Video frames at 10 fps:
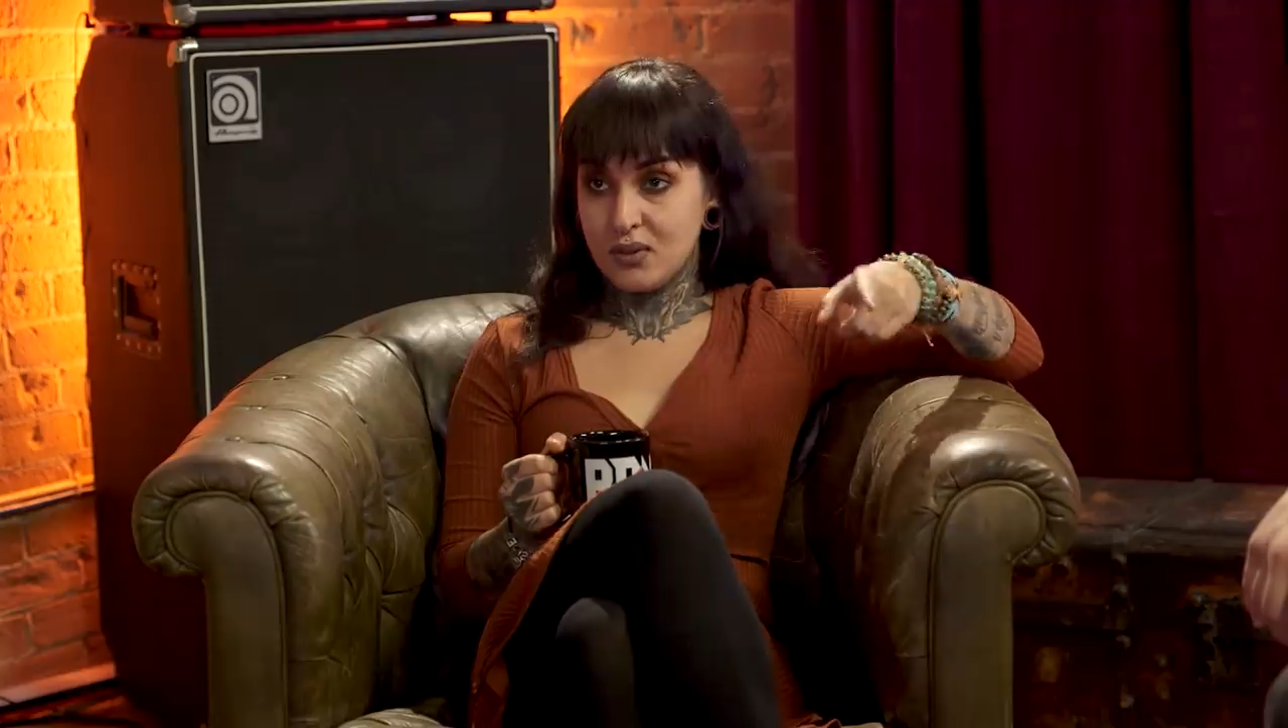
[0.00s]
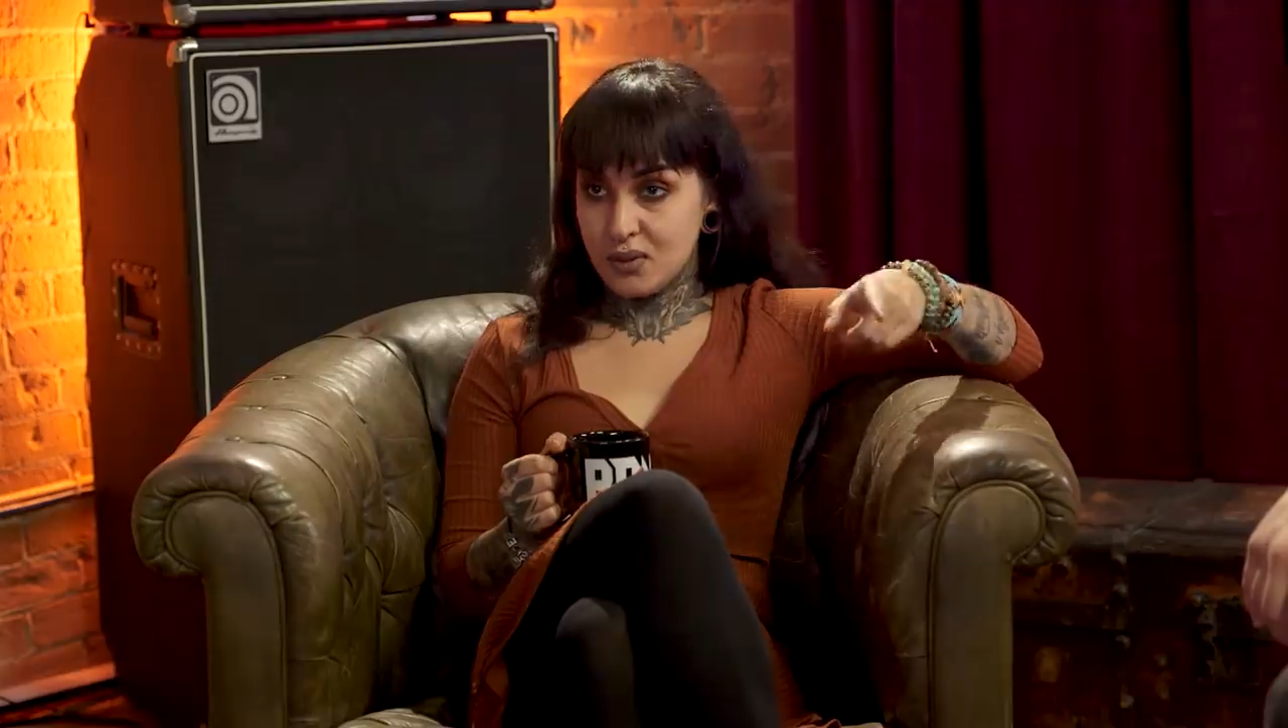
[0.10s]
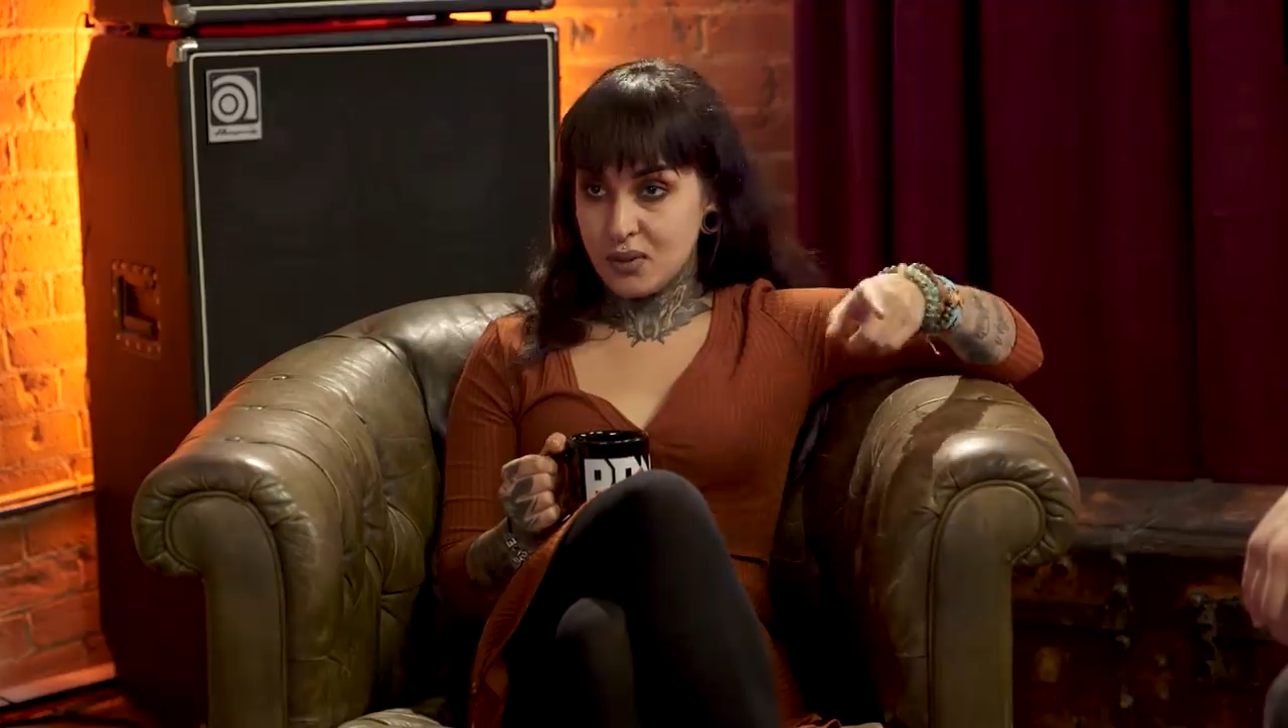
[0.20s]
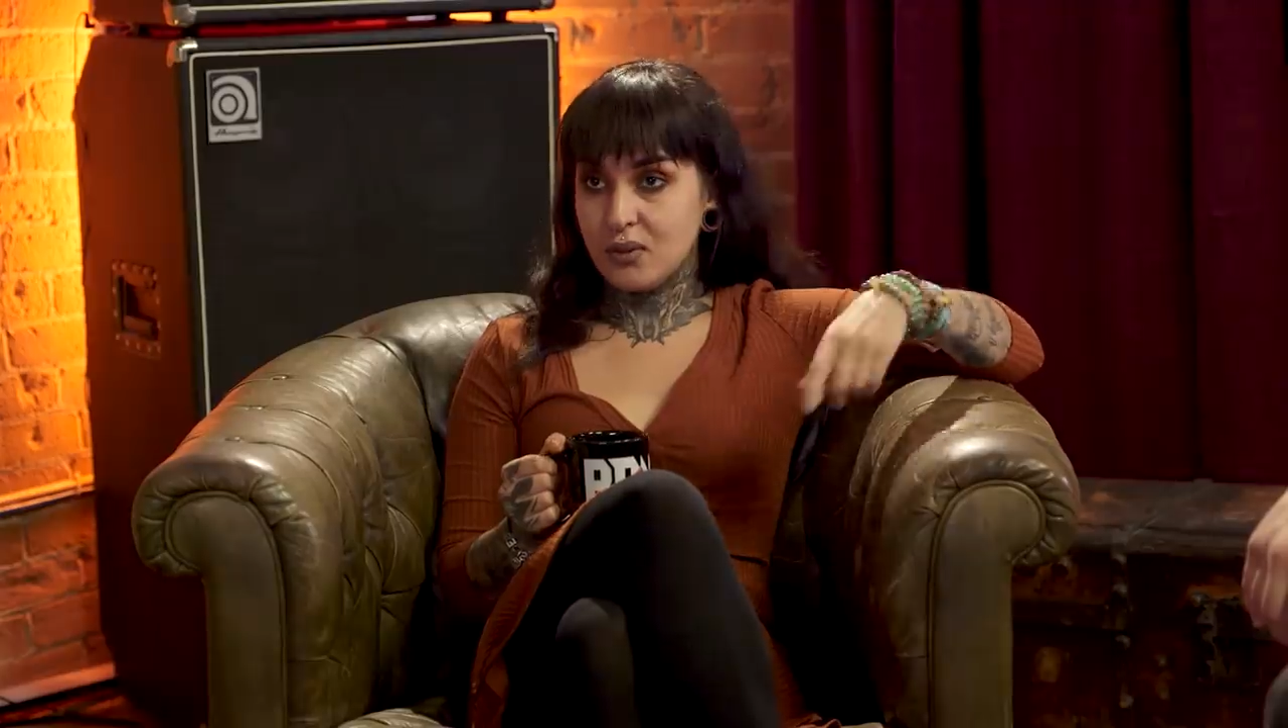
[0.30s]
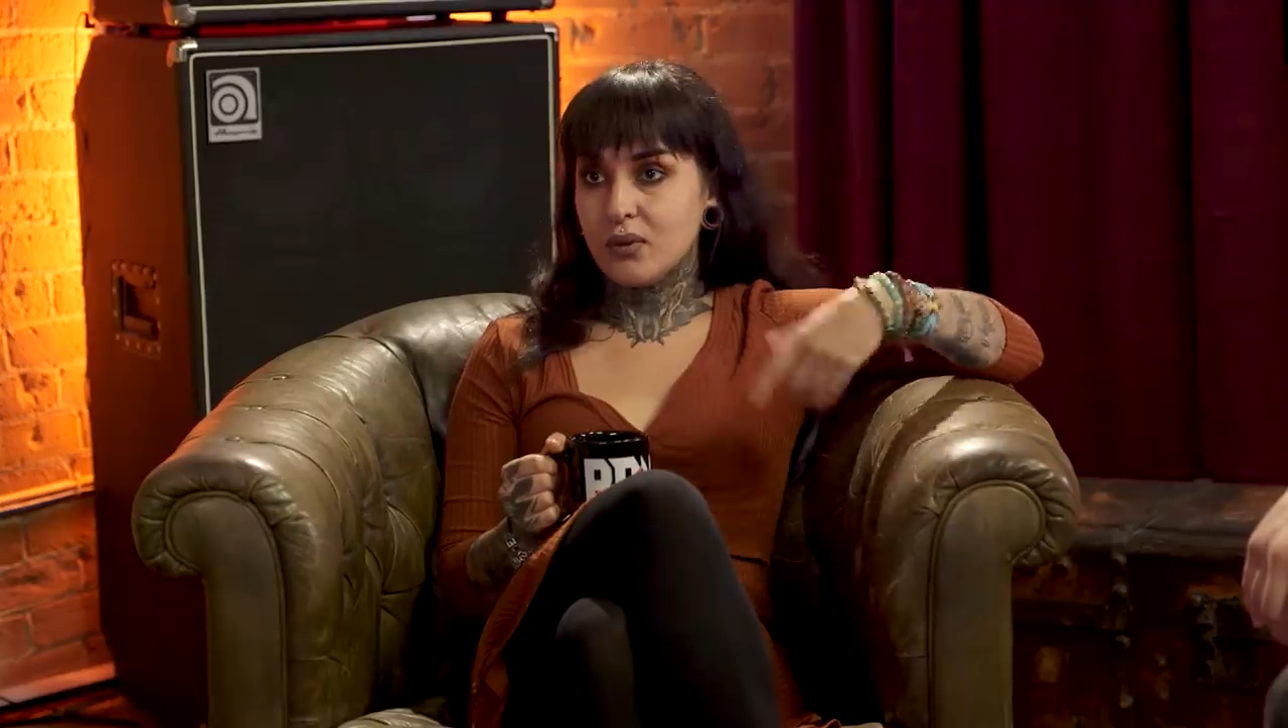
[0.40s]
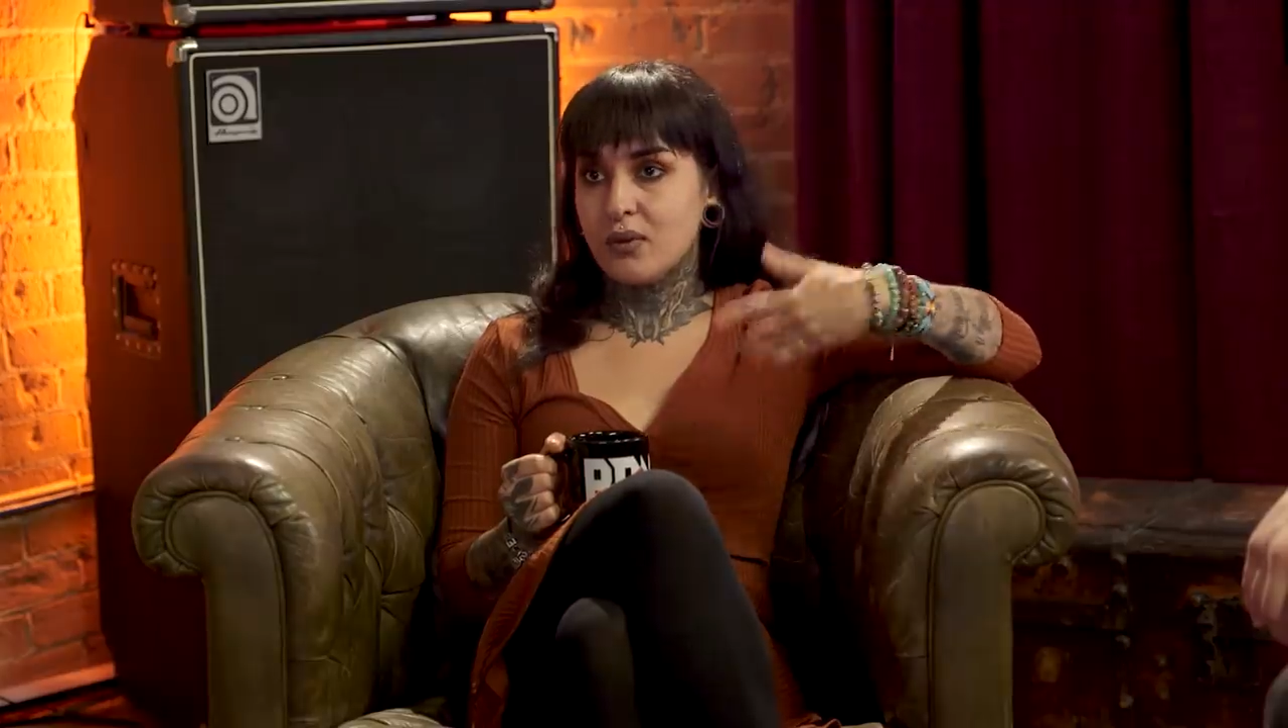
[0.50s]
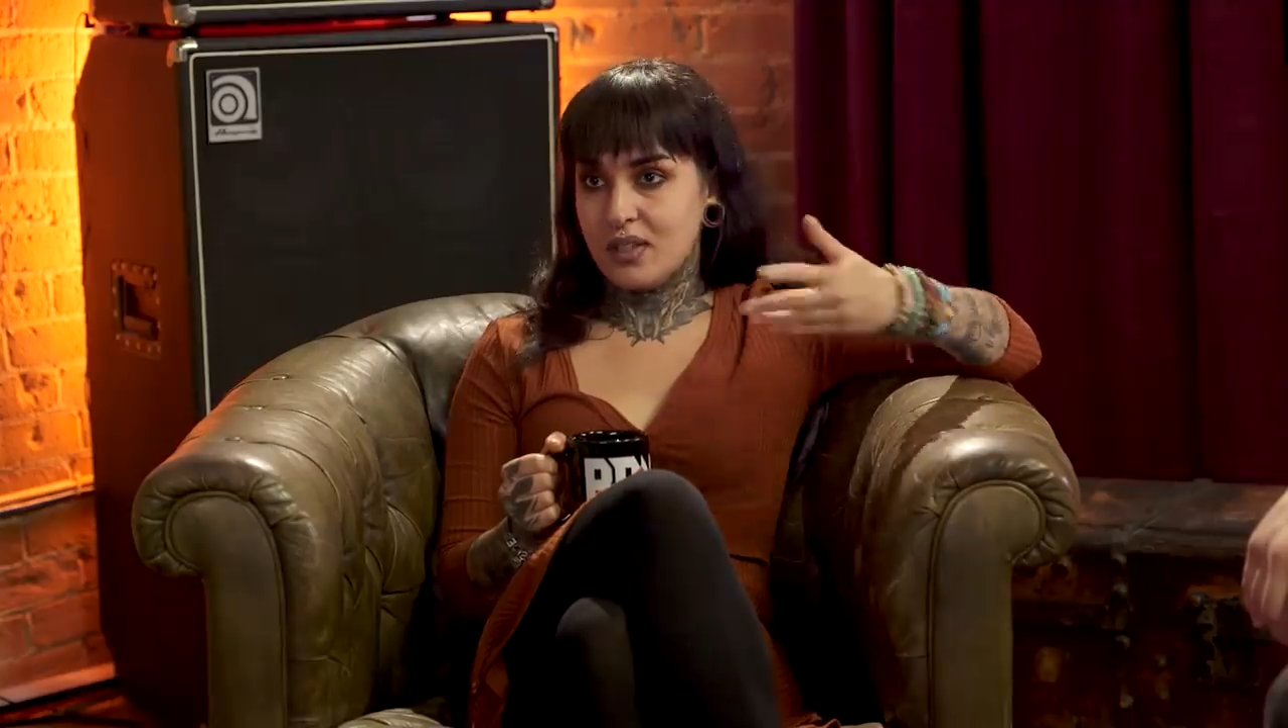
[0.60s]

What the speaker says: the studio